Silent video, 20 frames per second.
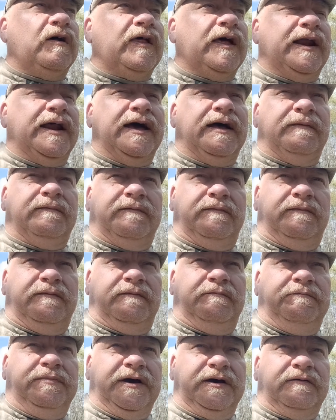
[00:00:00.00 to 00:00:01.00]
on that
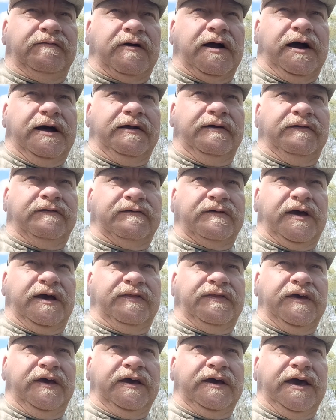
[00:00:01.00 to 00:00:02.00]
big rod is, I
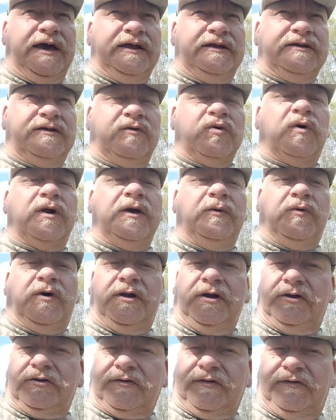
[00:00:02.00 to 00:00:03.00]
think, 21
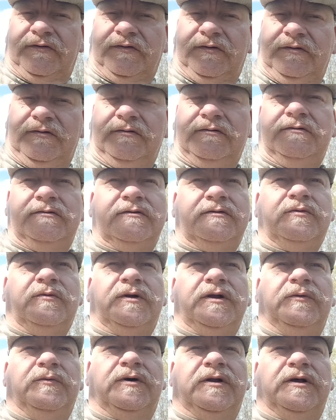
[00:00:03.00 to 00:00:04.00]
inches.
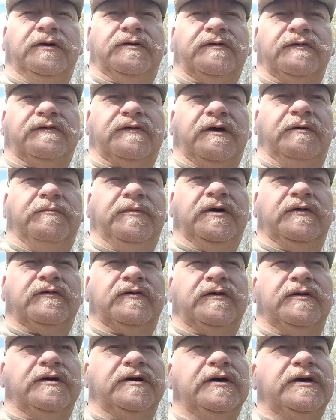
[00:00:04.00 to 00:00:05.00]
21 inches I
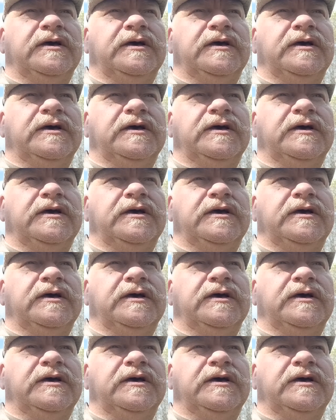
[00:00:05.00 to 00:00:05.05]
measured it.